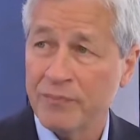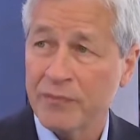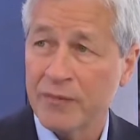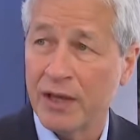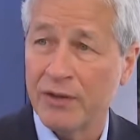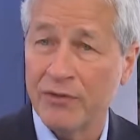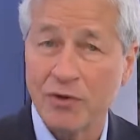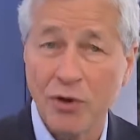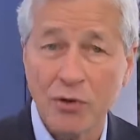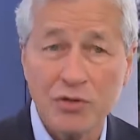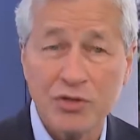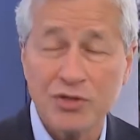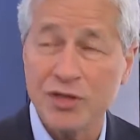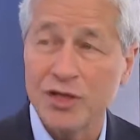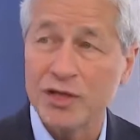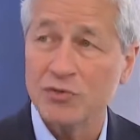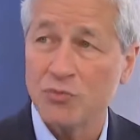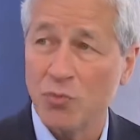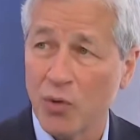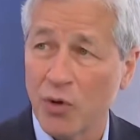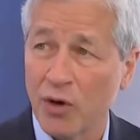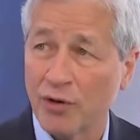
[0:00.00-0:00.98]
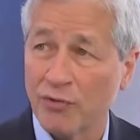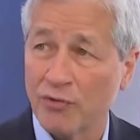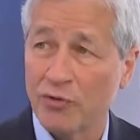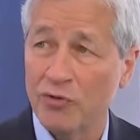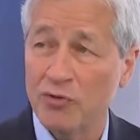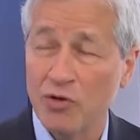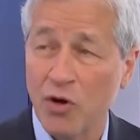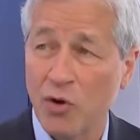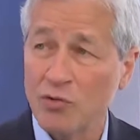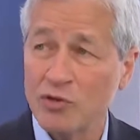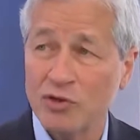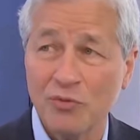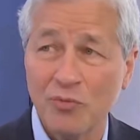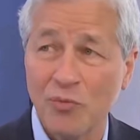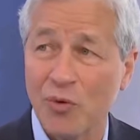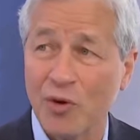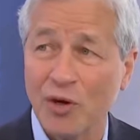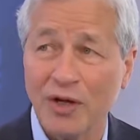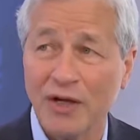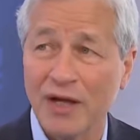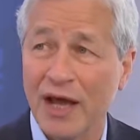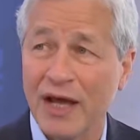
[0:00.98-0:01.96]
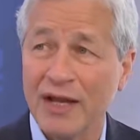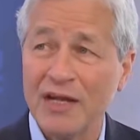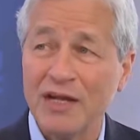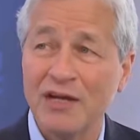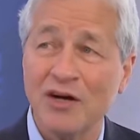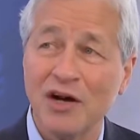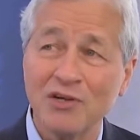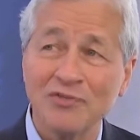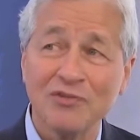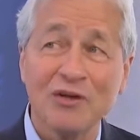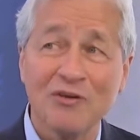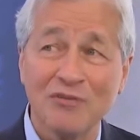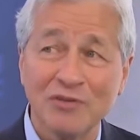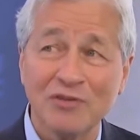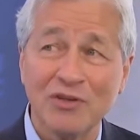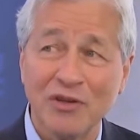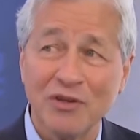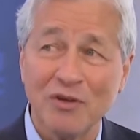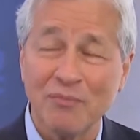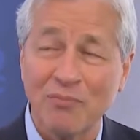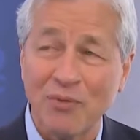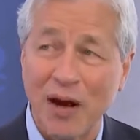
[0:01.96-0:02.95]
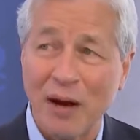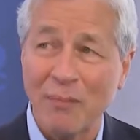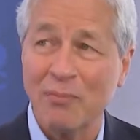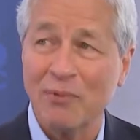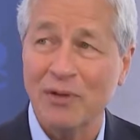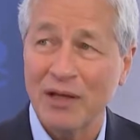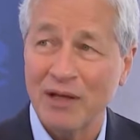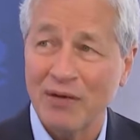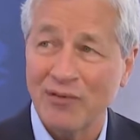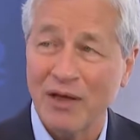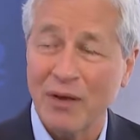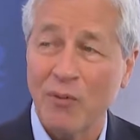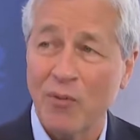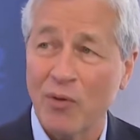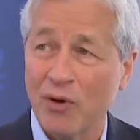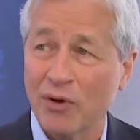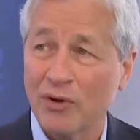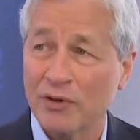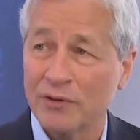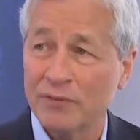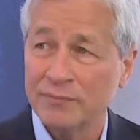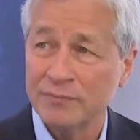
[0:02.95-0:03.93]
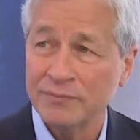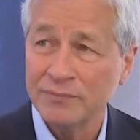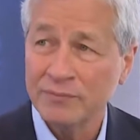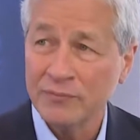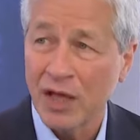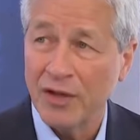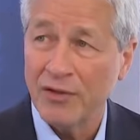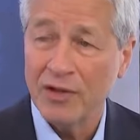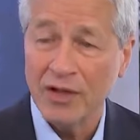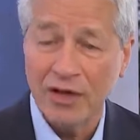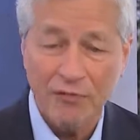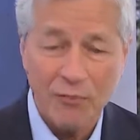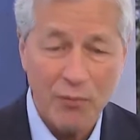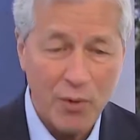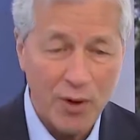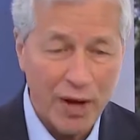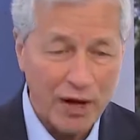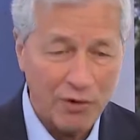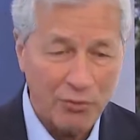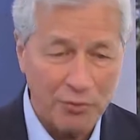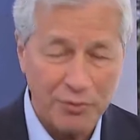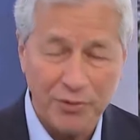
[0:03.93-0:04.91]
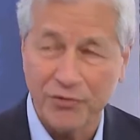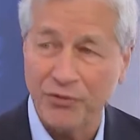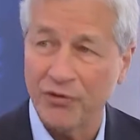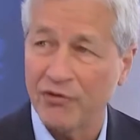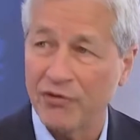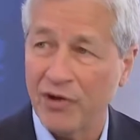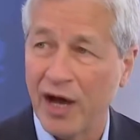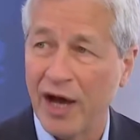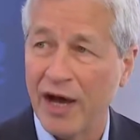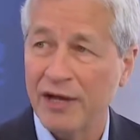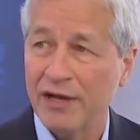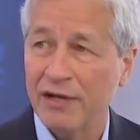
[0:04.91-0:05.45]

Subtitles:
And those things work. They're known to work in any country that's ever done them properly. They work. And then you have a more equitable society.